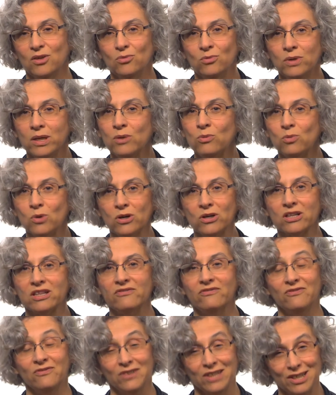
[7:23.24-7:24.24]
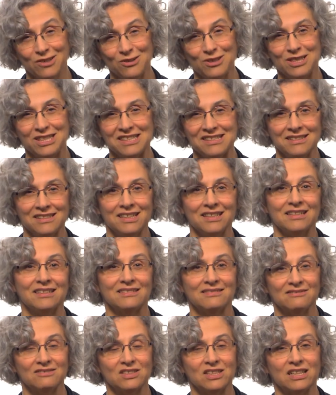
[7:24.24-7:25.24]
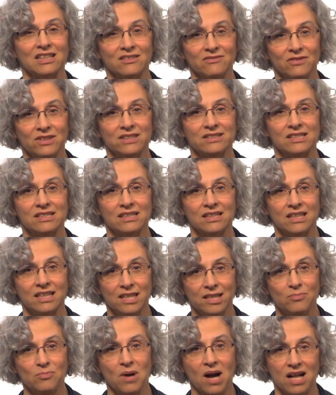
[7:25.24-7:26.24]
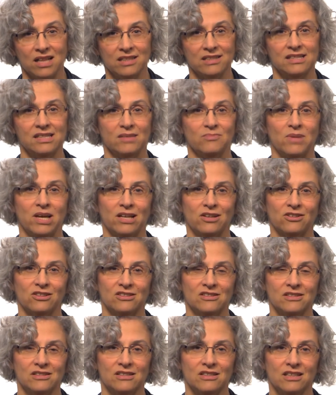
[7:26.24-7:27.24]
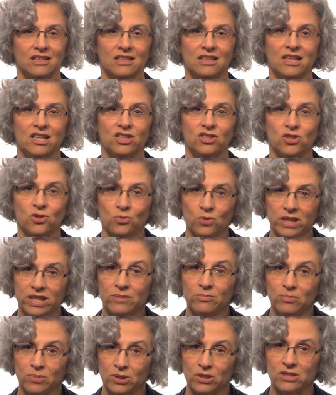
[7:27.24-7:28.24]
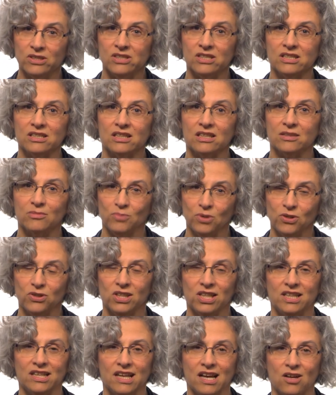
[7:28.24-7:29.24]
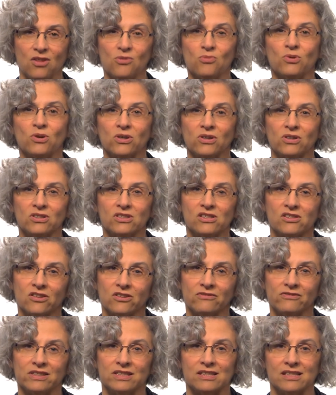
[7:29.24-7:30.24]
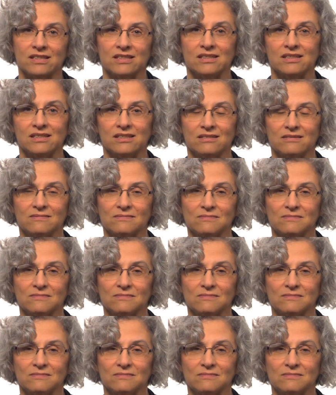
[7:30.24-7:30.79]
We work vigorously to convince key policymakers to reimburse community health worker services.